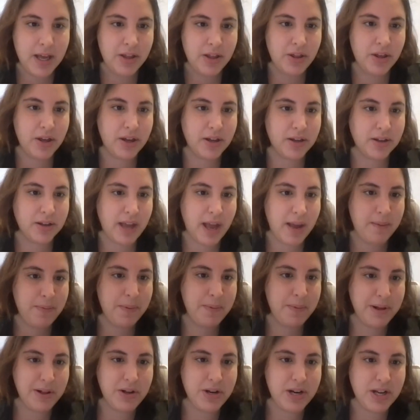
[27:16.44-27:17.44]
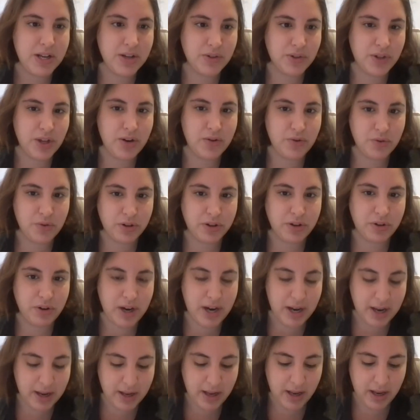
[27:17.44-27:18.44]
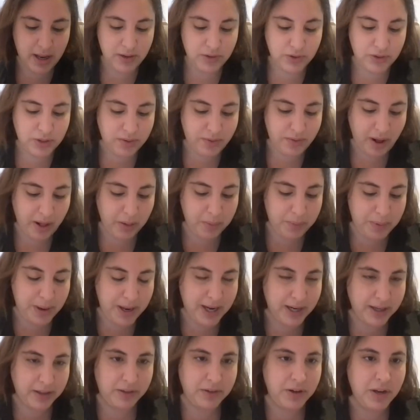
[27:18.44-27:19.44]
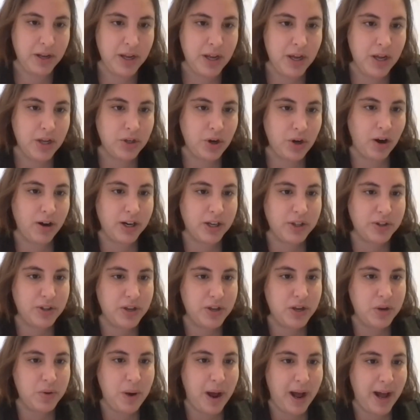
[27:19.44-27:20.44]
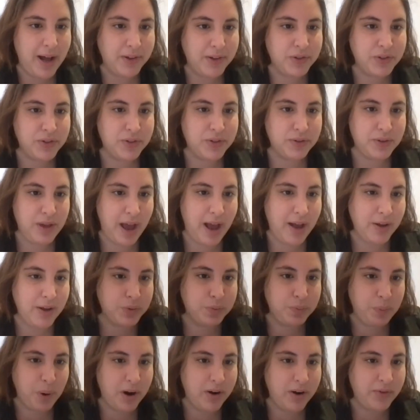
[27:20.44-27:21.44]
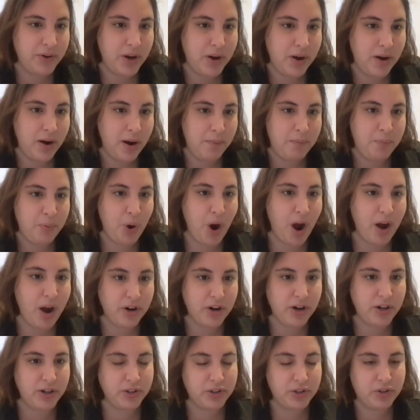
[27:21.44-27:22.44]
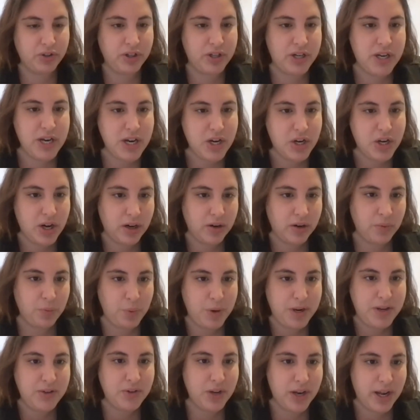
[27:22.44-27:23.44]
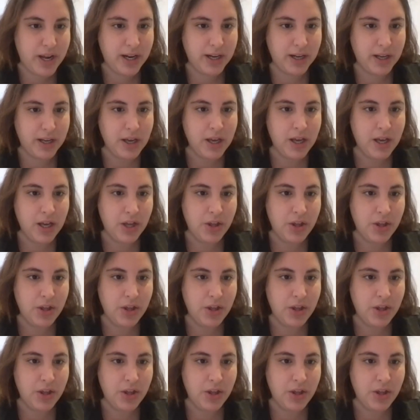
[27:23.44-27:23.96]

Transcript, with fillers: The capabilities that North Korea is developing target the U.S. as part of a broader strategic reasoning.